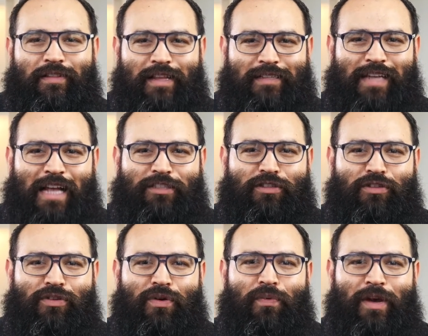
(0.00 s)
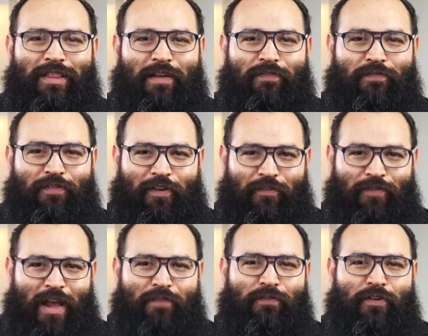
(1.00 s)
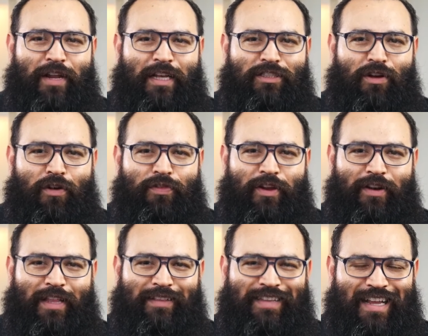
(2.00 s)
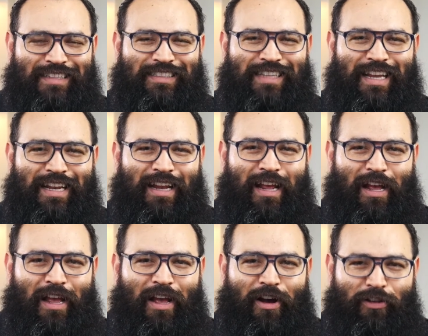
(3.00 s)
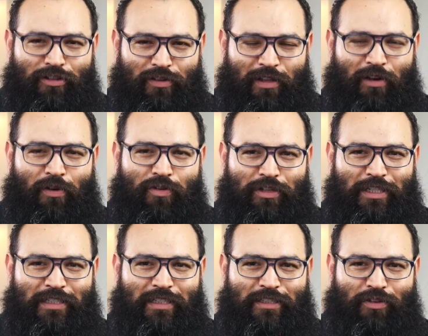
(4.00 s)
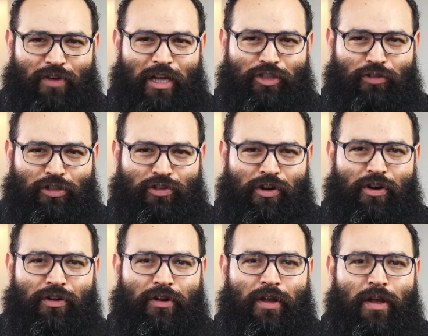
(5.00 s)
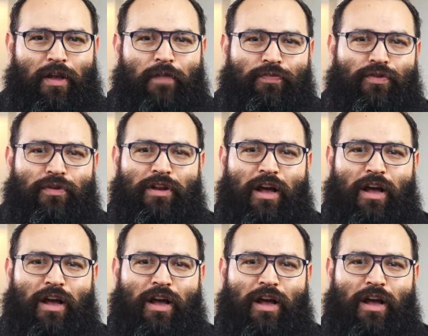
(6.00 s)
This has to do with the faithfulness under the testing until the Lord Jesus Christ return. Do